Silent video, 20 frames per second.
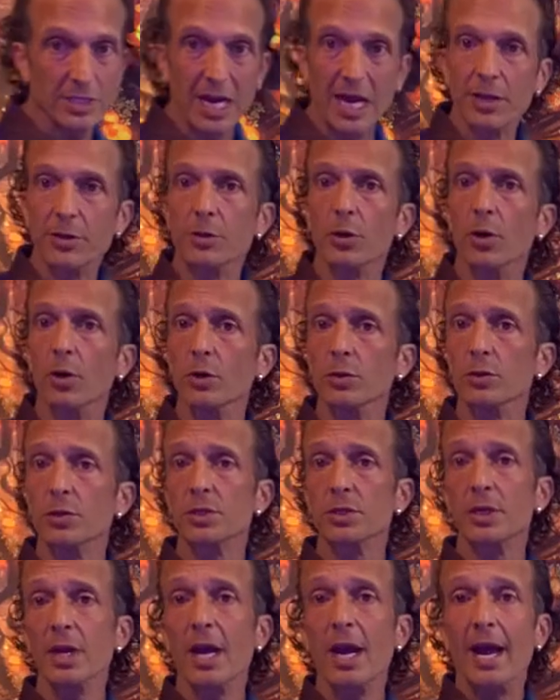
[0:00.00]
Santos
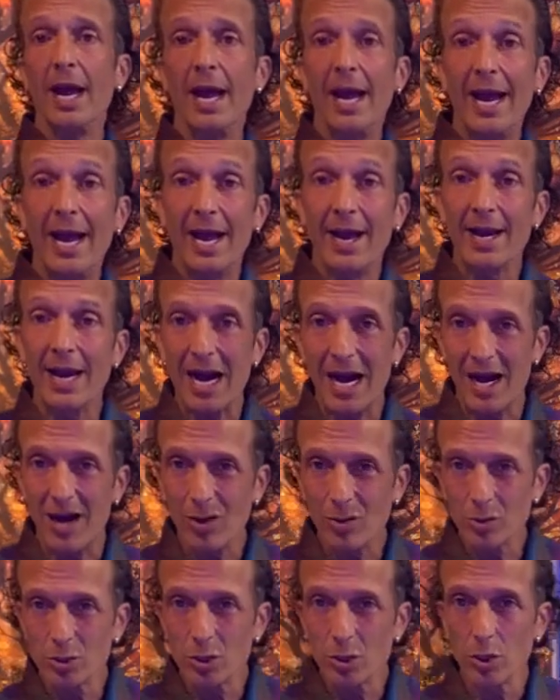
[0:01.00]
and
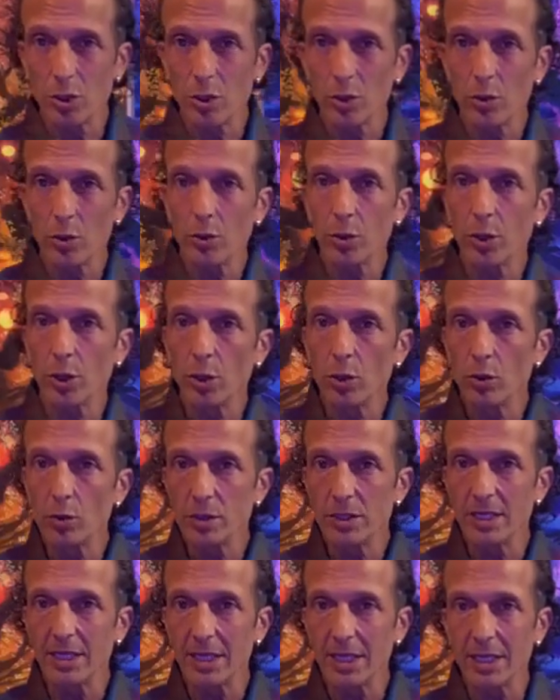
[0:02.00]
how to
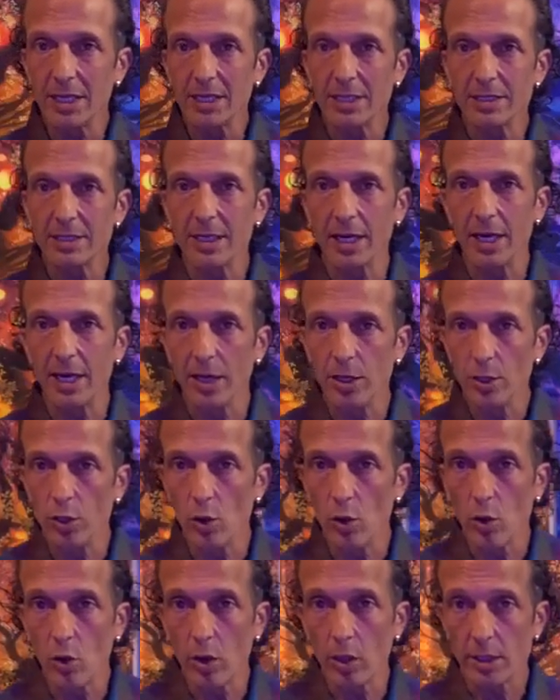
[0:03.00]
use these in
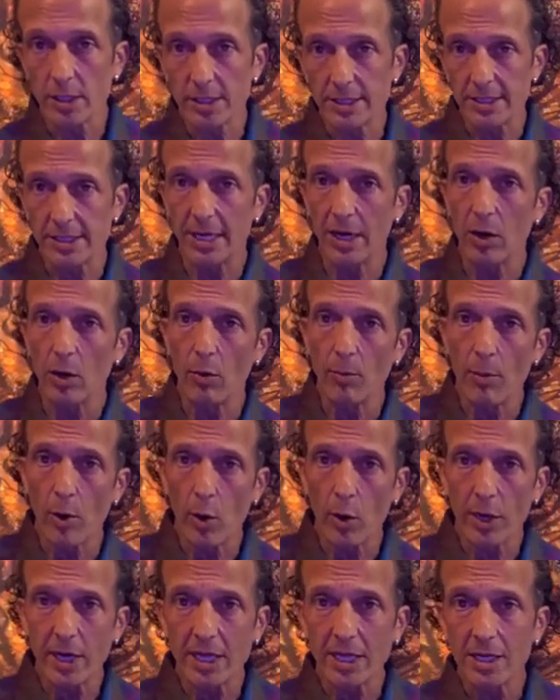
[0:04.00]
your
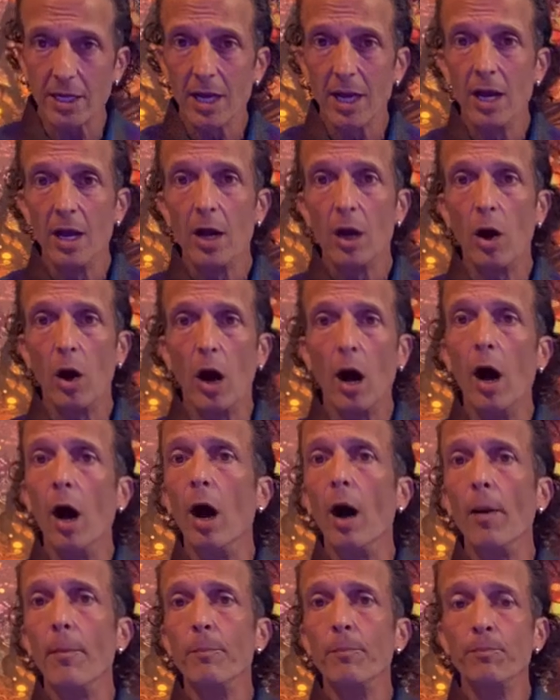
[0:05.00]
ceremony
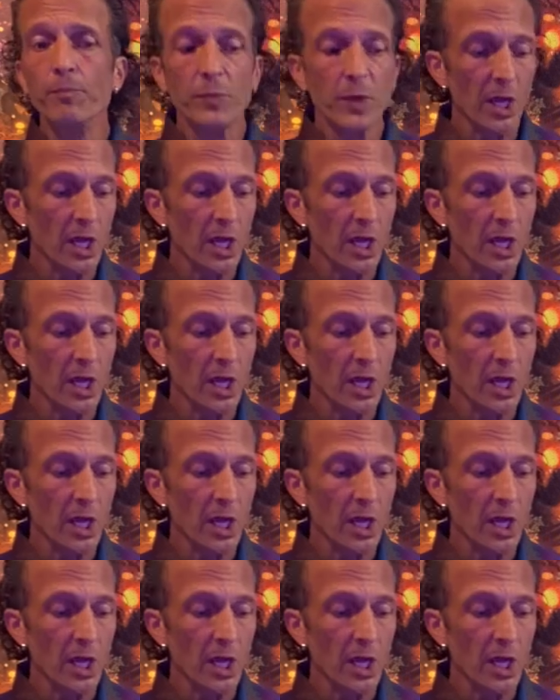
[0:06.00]
and